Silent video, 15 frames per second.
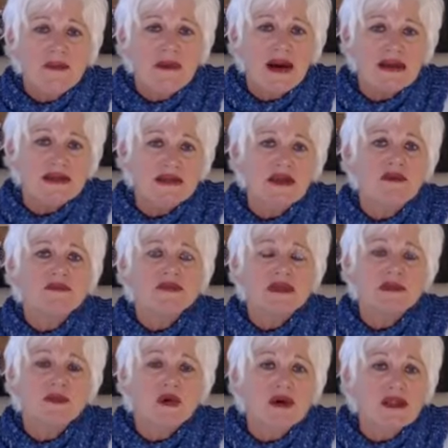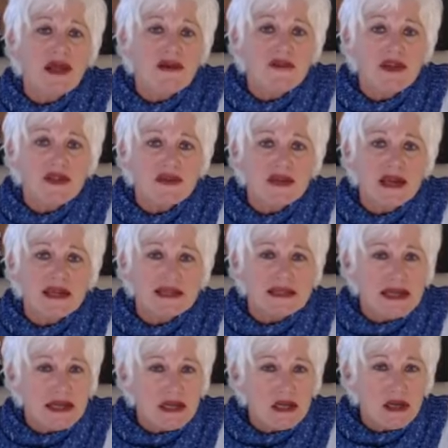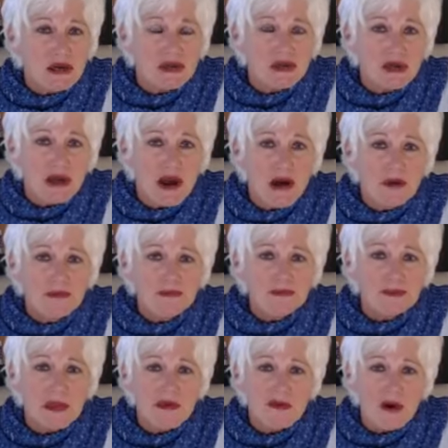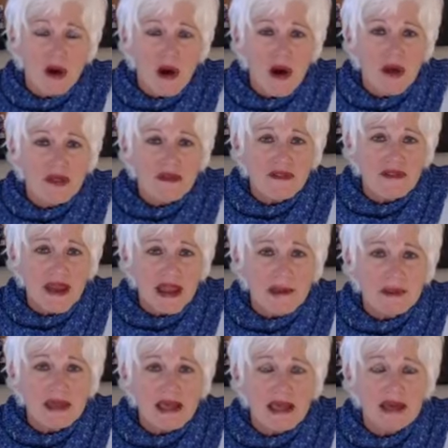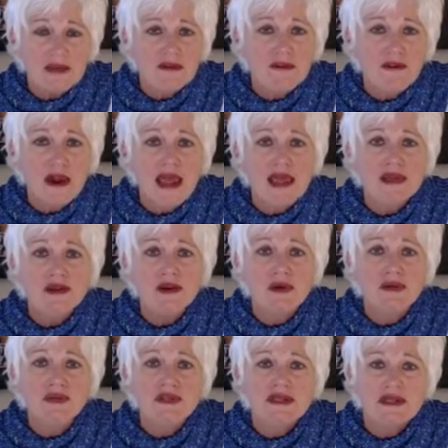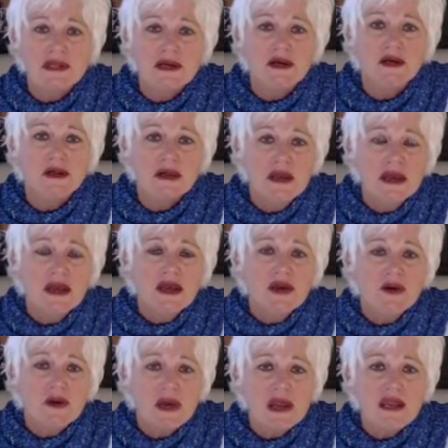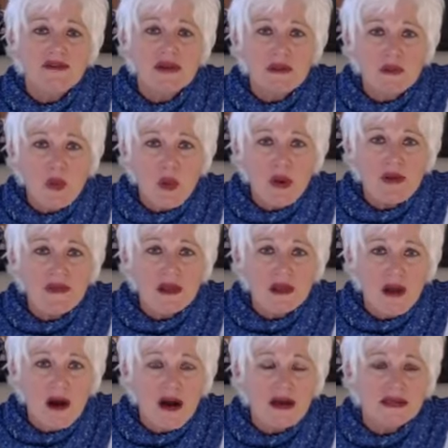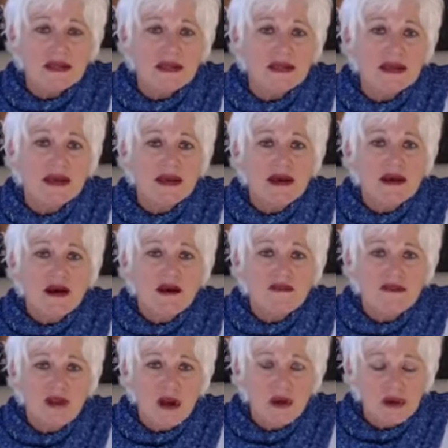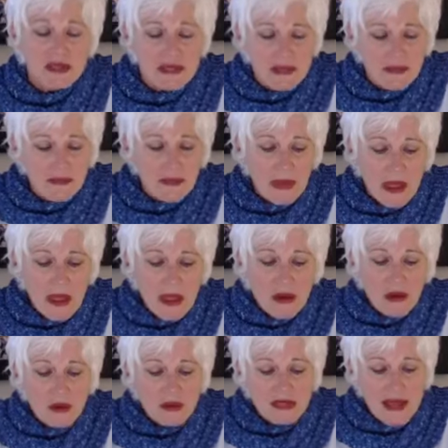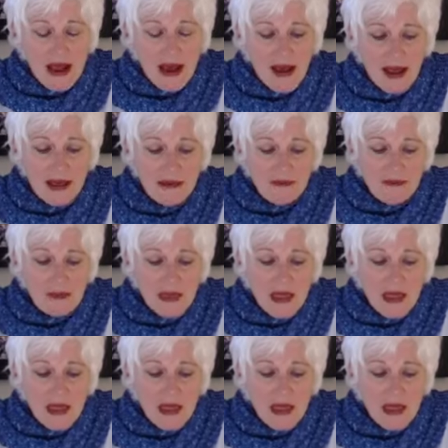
by September 11th, 19 years ago, for all the family and friend who still grieve and mourn the loss of those who died.